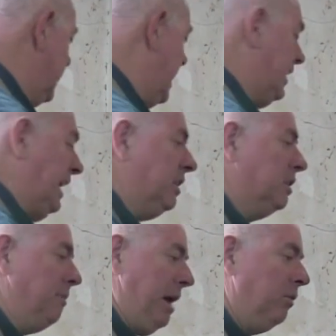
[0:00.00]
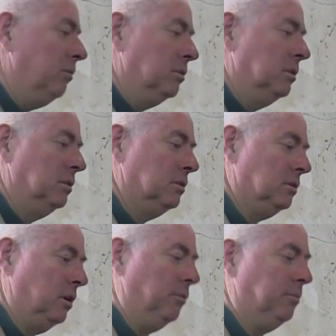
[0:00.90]
Now the end of the barrel,
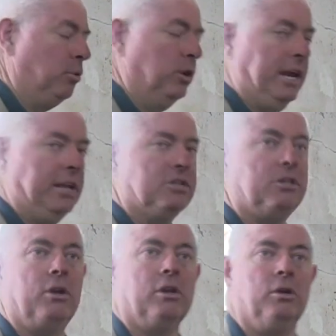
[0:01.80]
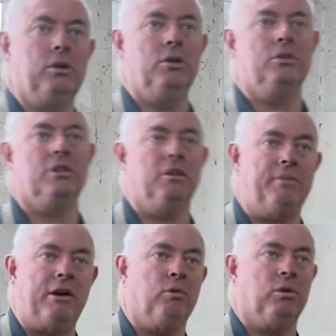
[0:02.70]
I'll point out there's no glue used in the
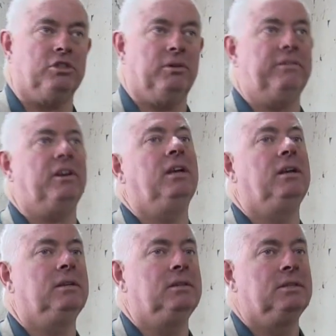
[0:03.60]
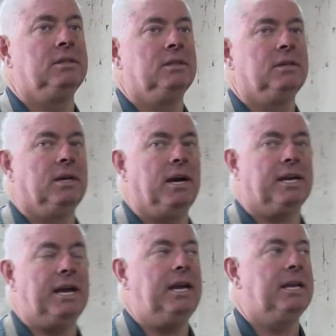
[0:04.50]
barrel whatsoever.
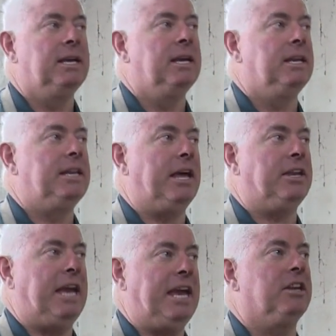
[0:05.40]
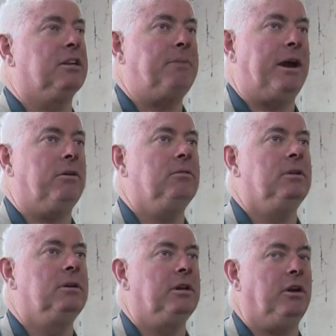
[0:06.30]
Okay? Now the end of the barrel,
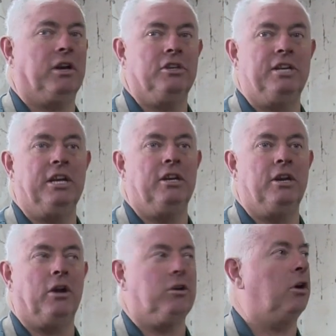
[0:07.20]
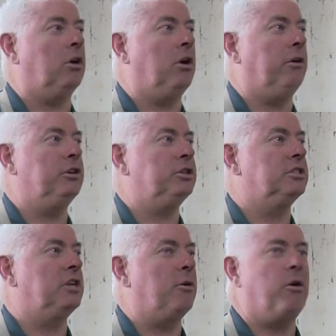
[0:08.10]
and I can tell you no, I'm not Irish,
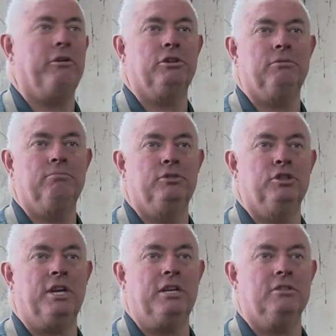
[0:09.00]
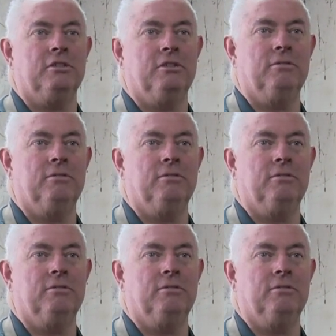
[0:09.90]
there's no Irish descents.